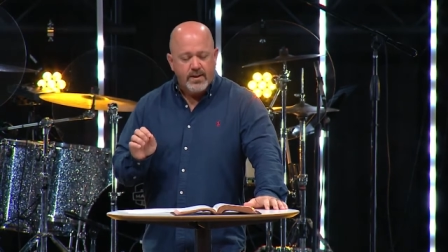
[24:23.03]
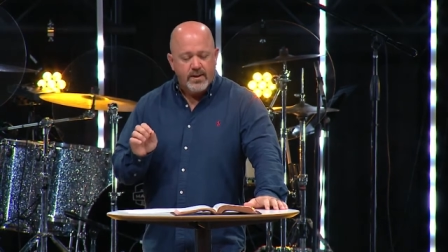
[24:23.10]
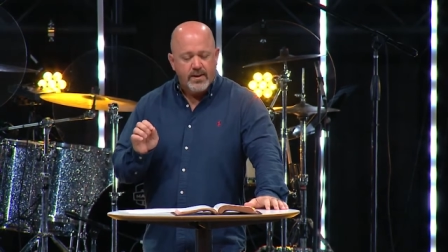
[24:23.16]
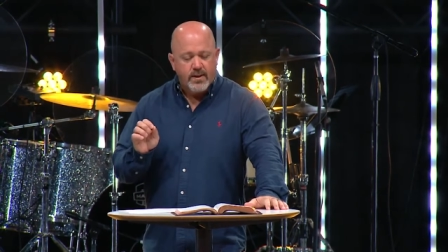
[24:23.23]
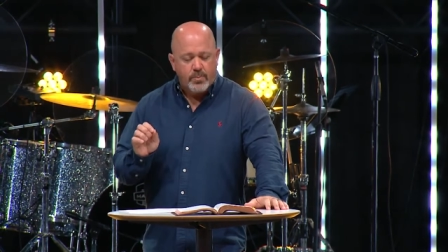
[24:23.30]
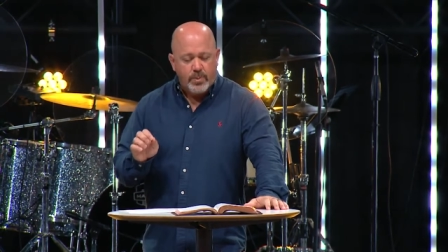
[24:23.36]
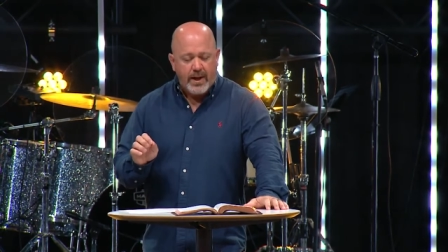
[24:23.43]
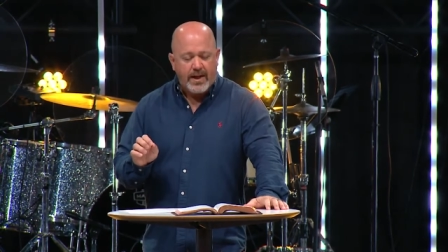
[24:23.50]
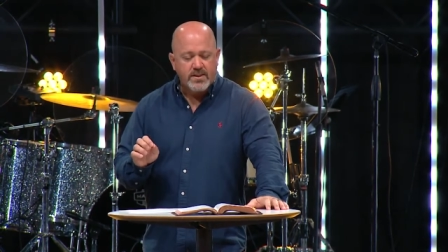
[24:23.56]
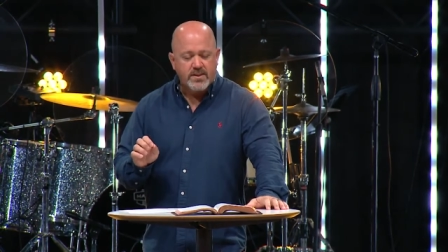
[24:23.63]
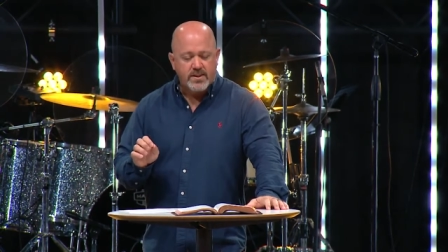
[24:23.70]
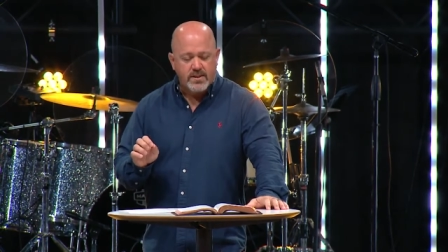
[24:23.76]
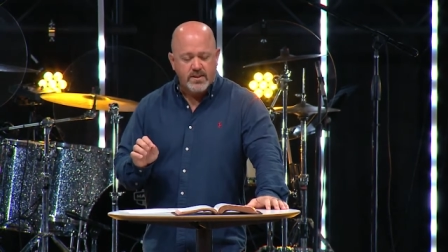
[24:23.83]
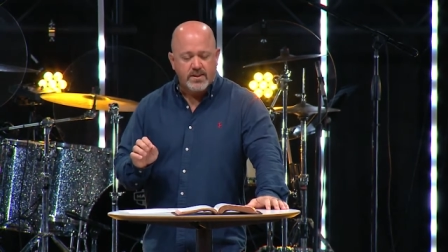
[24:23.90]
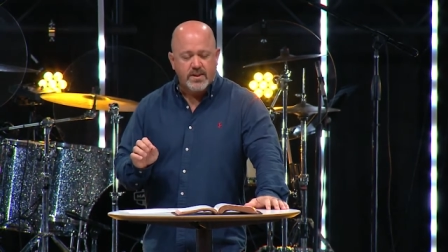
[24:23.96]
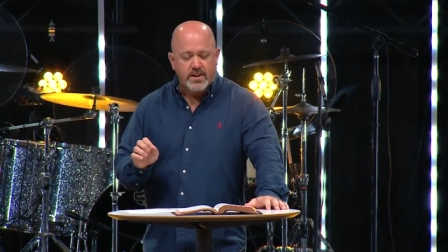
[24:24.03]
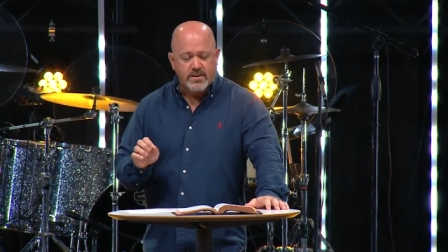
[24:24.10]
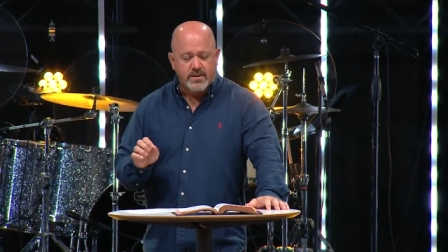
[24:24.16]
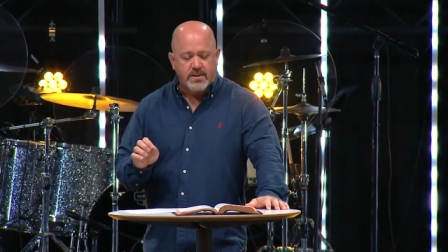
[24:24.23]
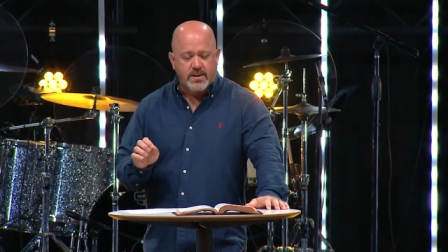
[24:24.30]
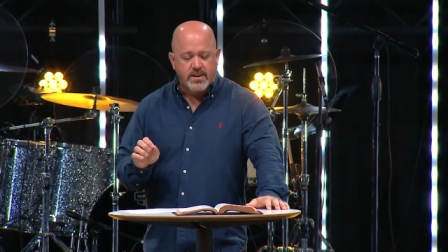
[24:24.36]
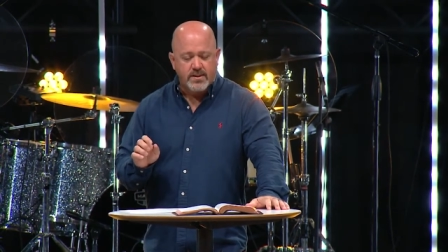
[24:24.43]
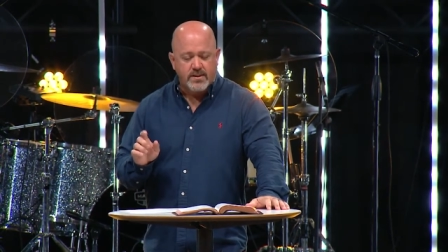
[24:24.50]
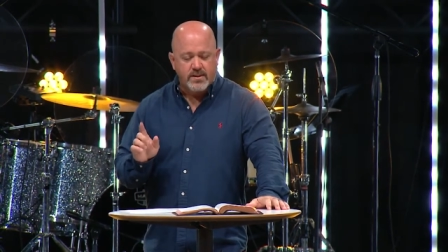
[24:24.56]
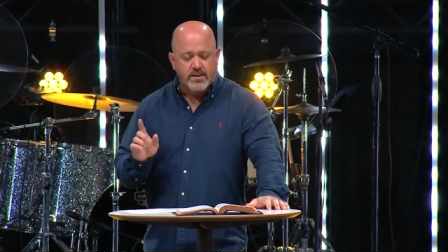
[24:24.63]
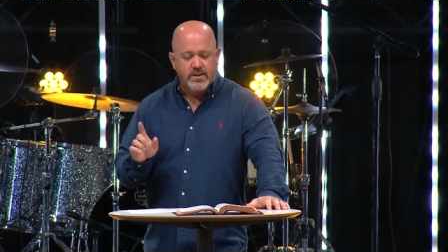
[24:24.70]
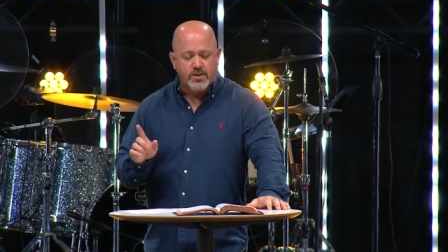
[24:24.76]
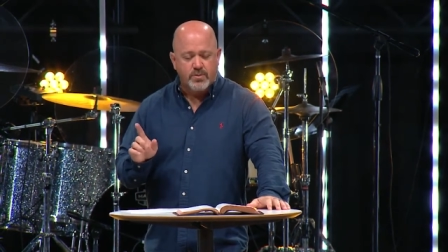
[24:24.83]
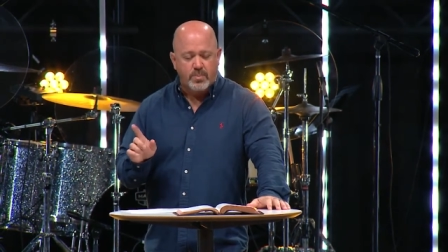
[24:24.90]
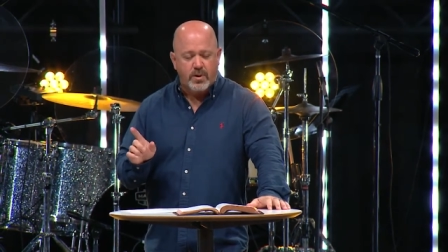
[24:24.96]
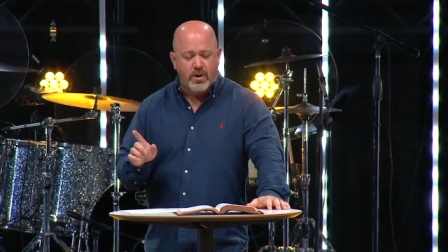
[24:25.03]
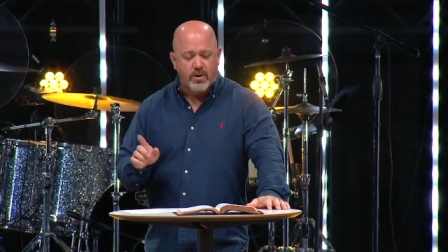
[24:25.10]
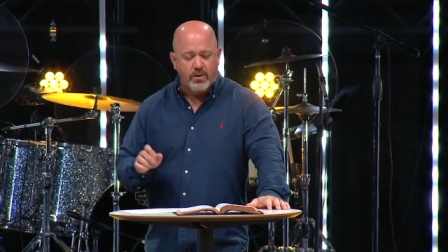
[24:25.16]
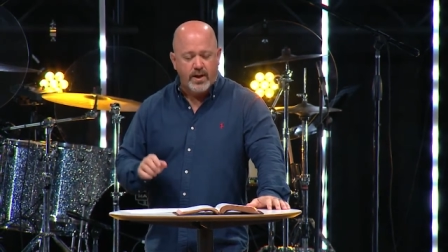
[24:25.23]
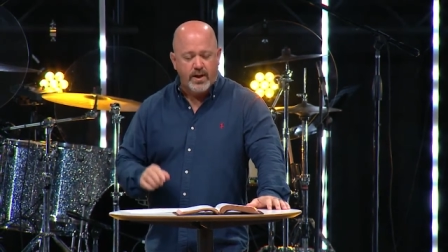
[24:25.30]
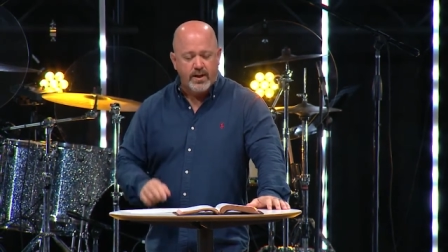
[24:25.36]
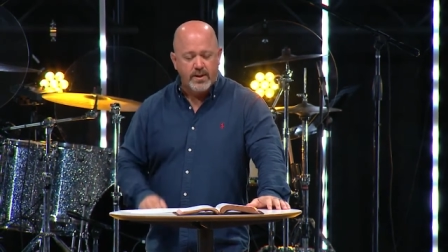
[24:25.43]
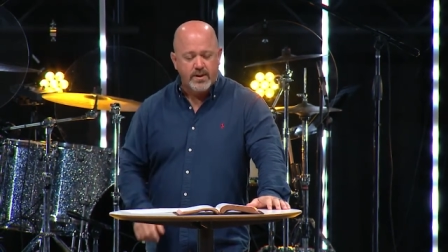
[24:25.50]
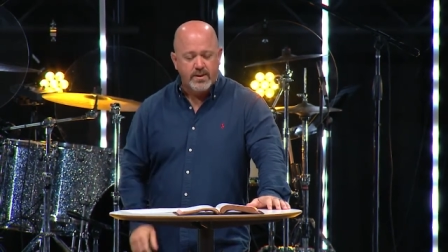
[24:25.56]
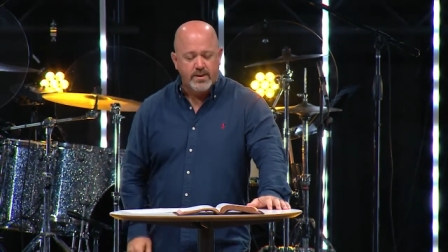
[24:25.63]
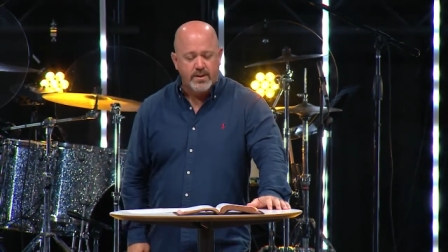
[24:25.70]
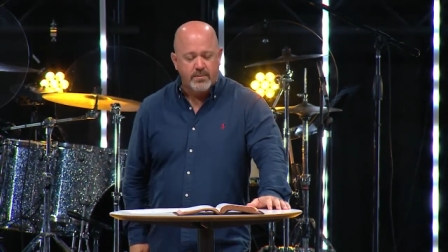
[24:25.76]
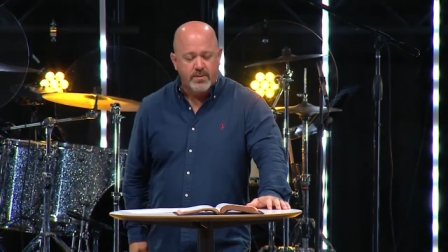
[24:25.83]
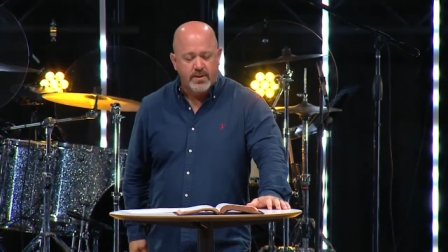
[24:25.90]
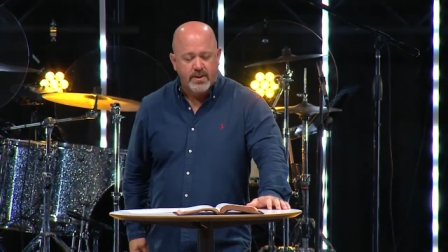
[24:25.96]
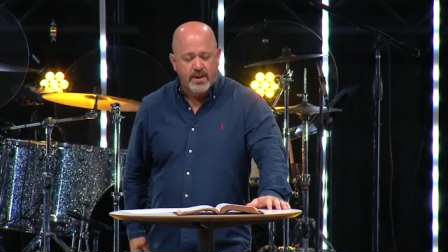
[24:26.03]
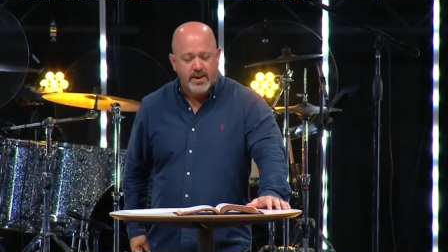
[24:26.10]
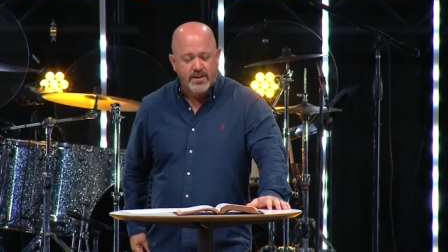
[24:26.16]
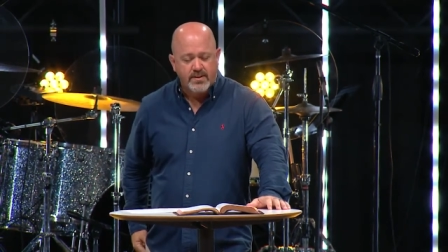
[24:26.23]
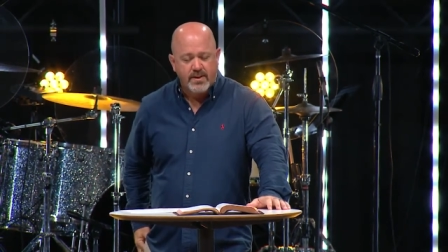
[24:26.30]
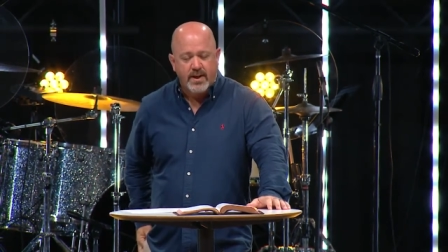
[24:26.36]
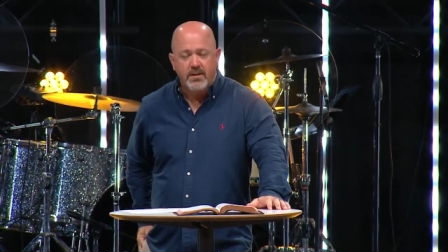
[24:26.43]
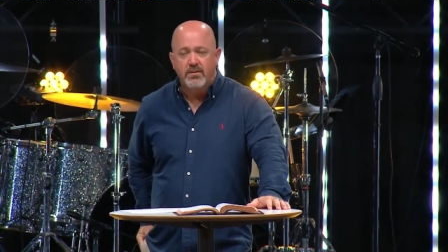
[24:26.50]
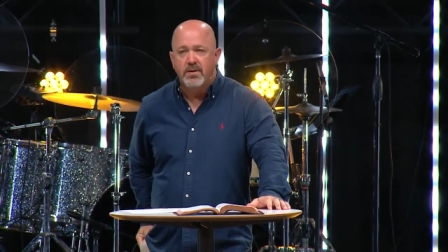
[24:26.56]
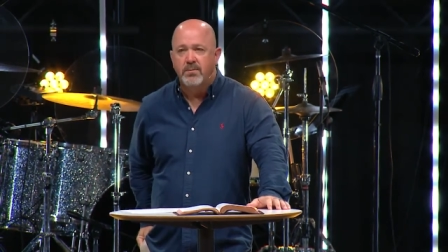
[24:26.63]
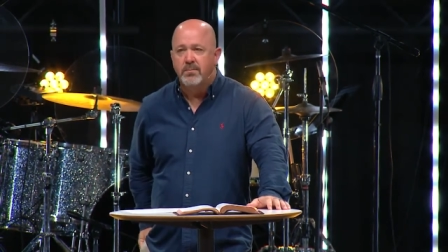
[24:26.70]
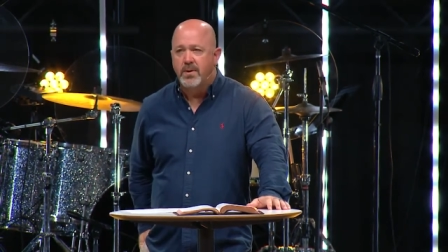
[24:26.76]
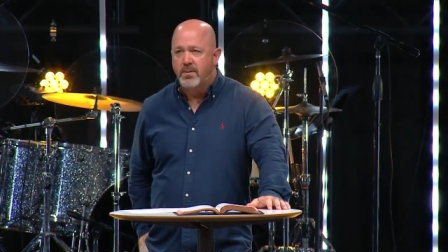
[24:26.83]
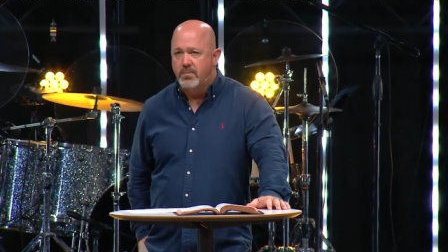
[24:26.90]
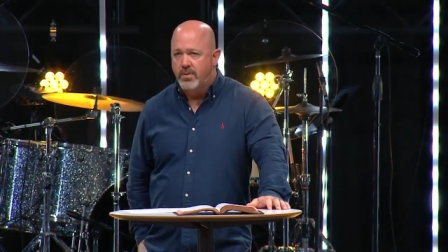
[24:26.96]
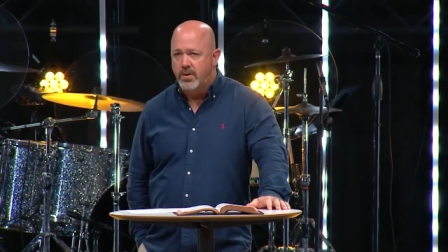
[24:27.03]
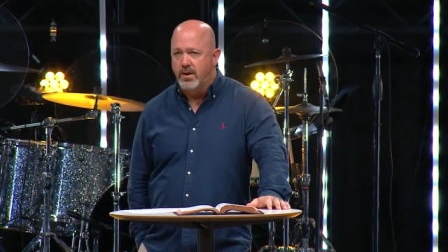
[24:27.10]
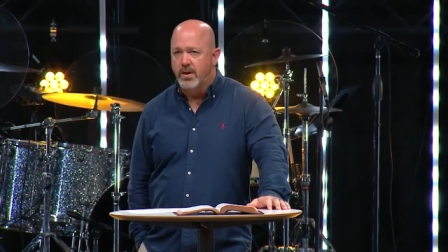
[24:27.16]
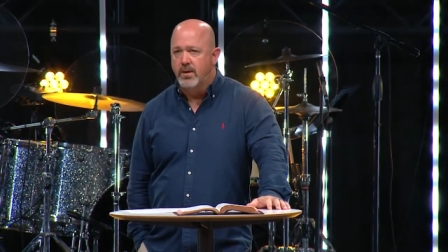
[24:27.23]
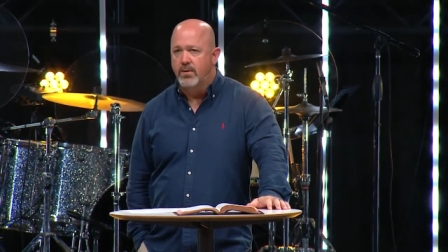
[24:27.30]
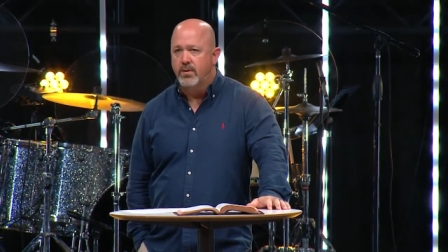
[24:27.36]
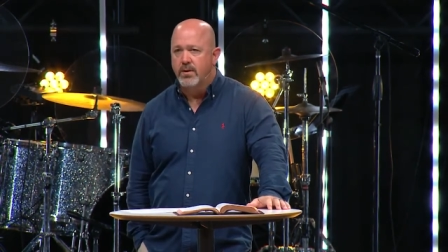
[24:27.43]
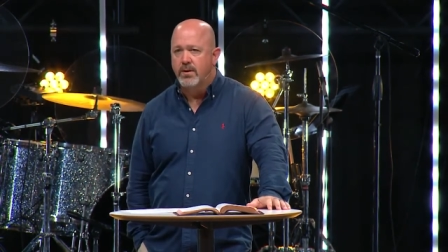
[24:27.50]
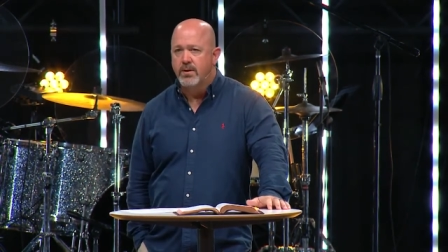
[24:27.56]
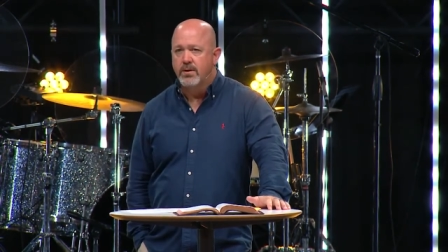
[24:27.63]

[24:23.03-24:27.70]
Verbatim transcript: The passage says this this is Paul writing to Timothy, as I remember you.